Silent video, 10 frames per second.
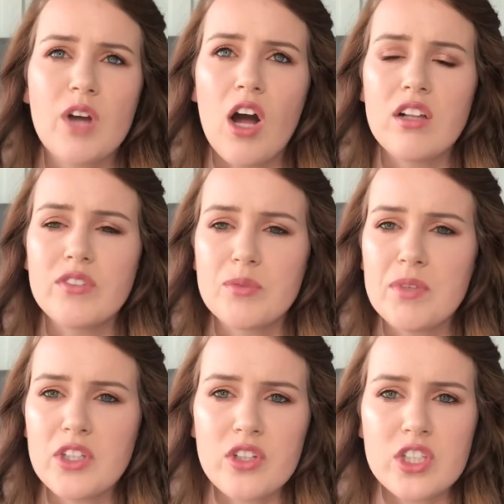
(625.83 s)
All of them,
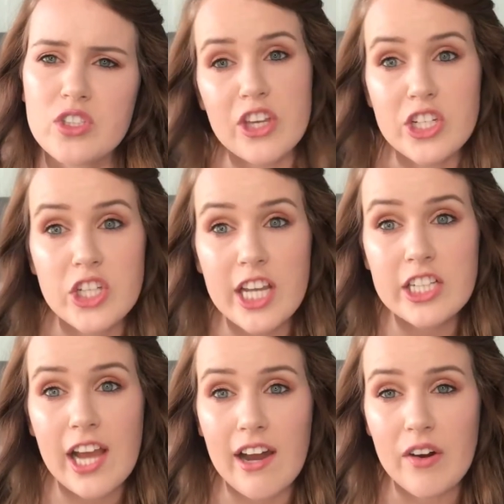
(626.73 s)
and you can
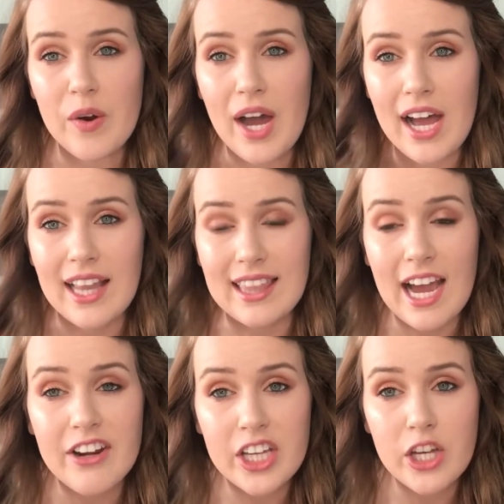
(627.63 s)
change how
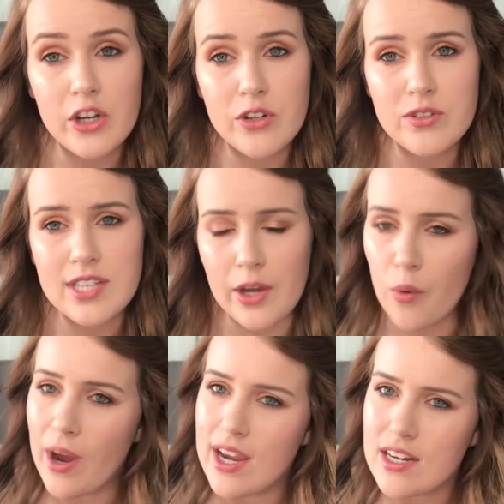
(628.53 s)
loud it goes, how
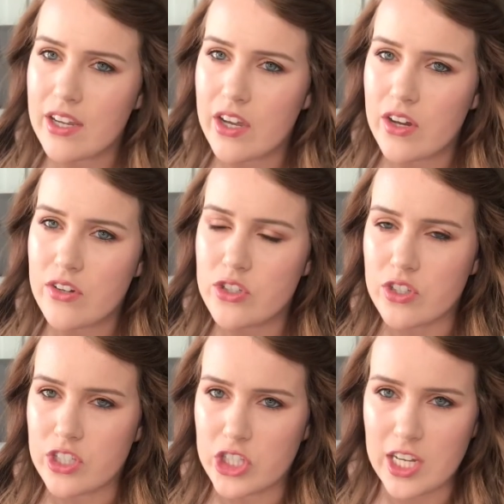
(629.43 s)
quiet it goes. You
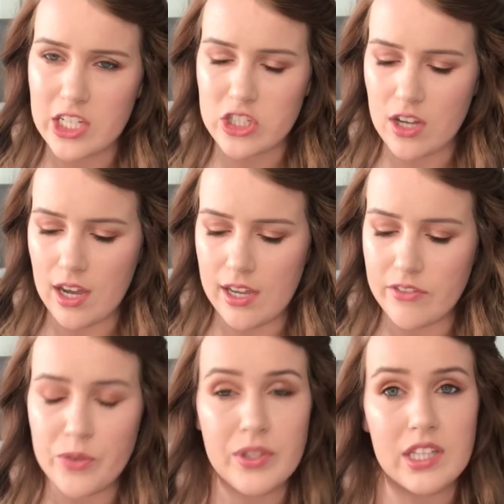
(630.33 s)
can change
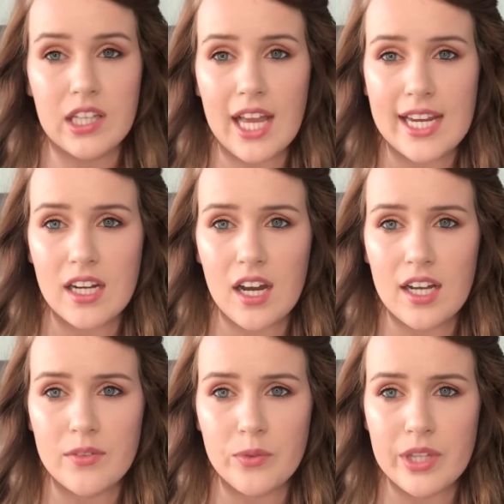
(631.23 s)
if you want the light
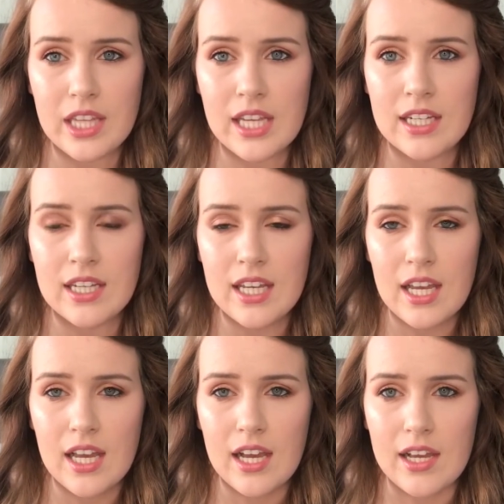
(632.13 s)
on with it
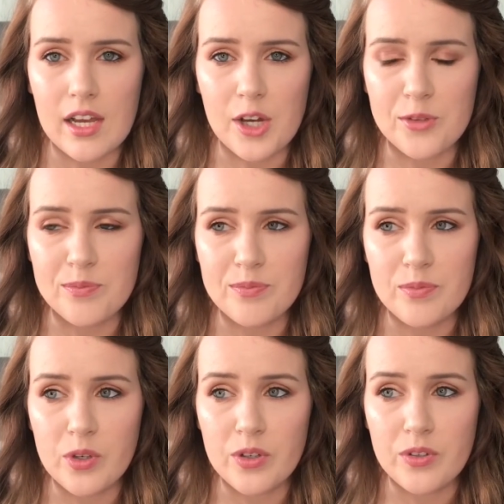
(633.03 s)

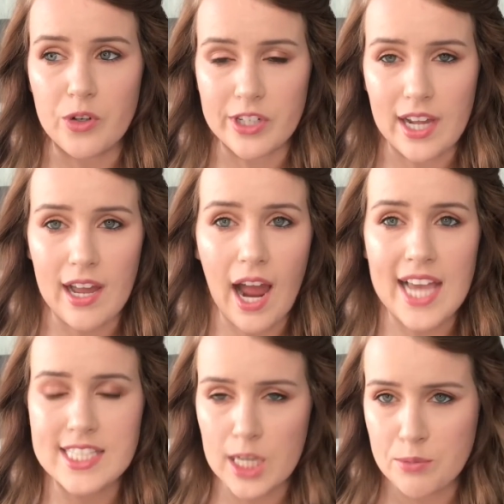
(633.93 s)
or not.
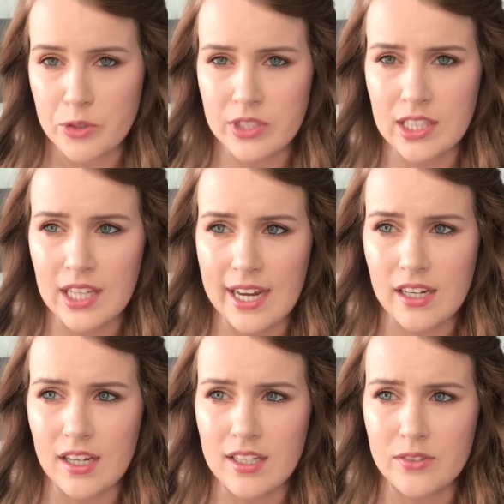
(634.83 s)
I stopped doing the light
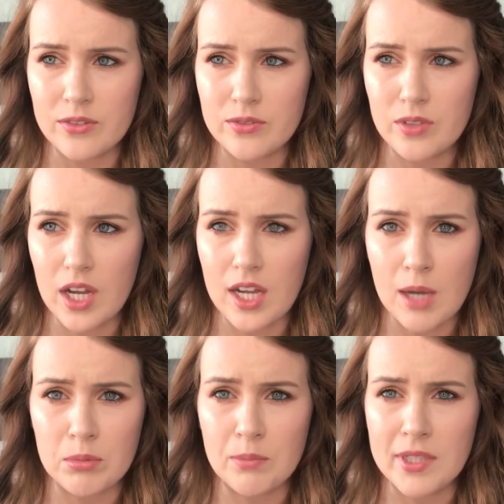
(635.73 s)
on a
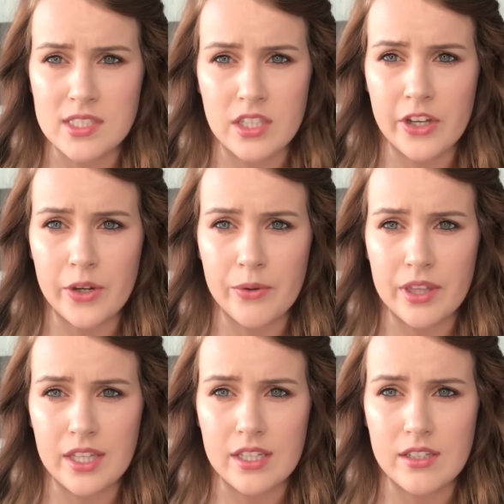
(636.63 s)
couple months ago
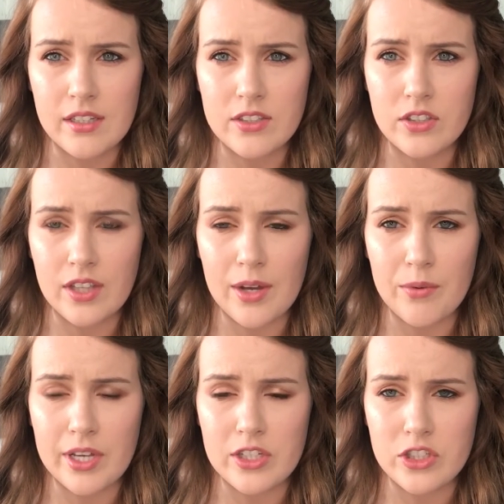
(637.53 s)
with it, so that
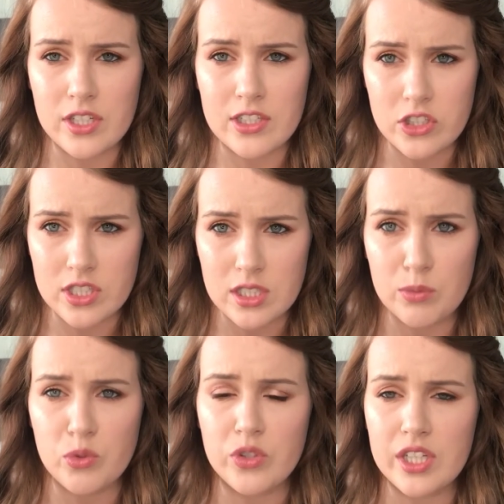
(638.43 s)
way she can just
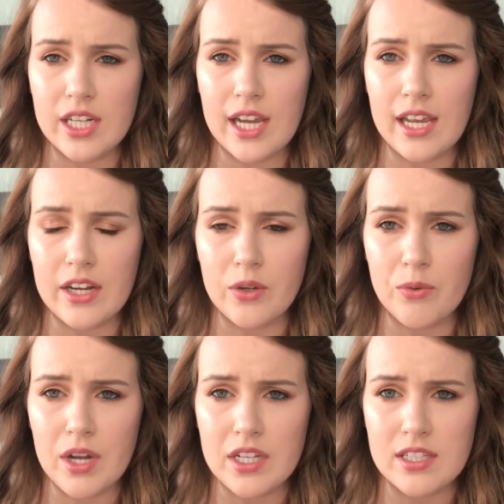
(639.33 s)
sleep through the night. I don't
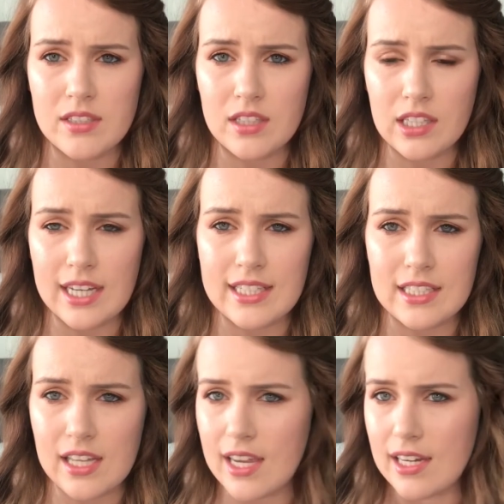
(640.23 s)
want the light
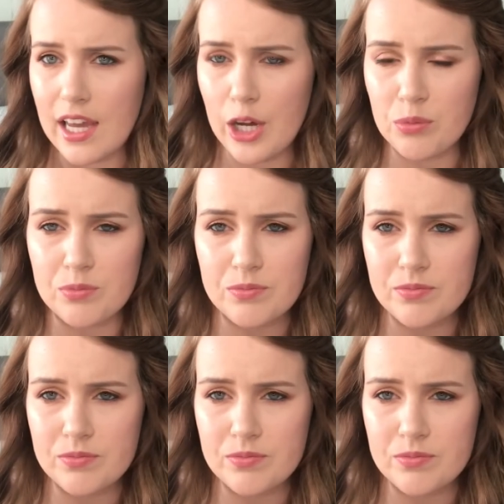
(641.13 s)
to kind of help